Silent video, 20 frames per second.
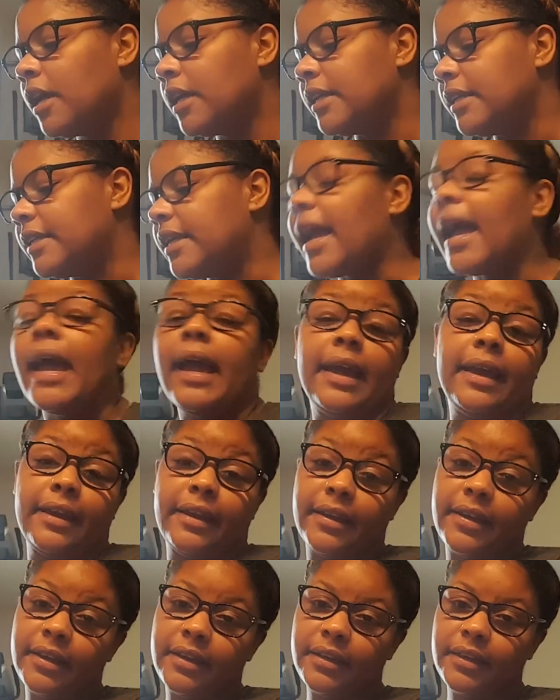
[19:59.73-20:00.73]
Yeah,
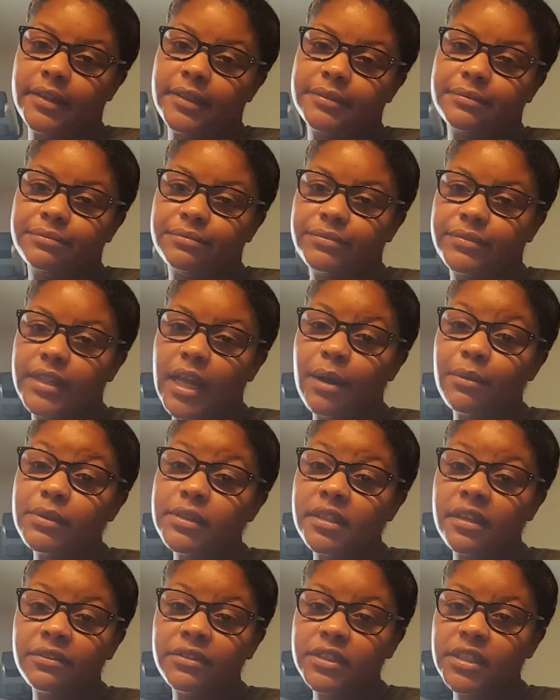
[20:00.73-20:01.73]
that
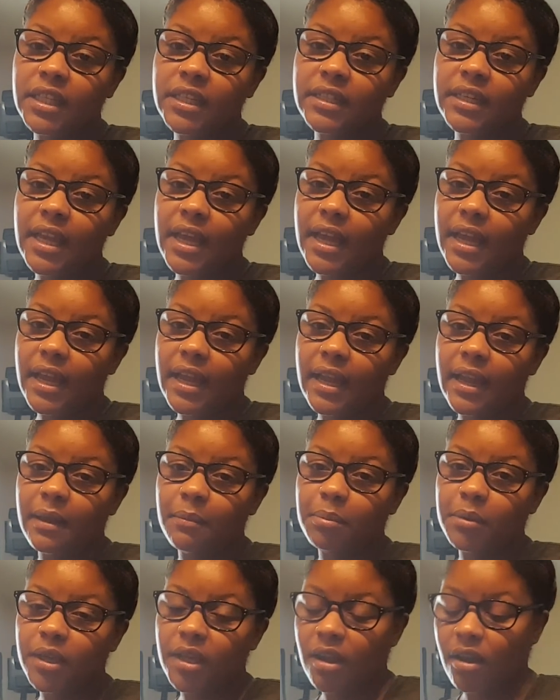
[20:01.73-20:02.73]
was everything that had
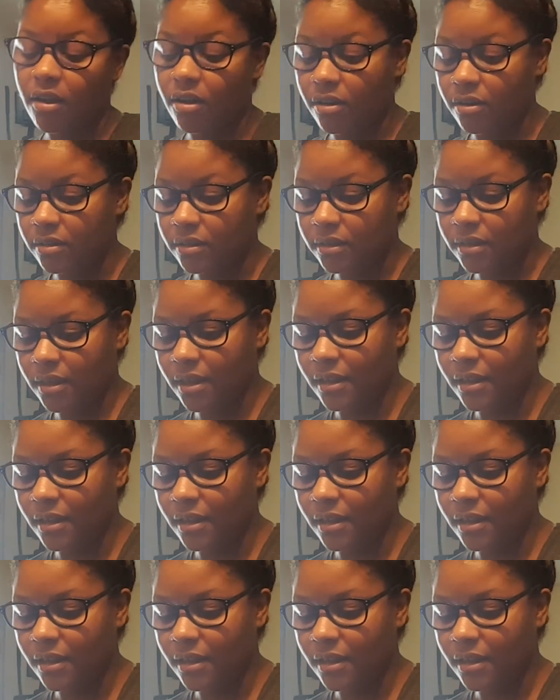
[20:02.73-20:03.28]
happened, y'all.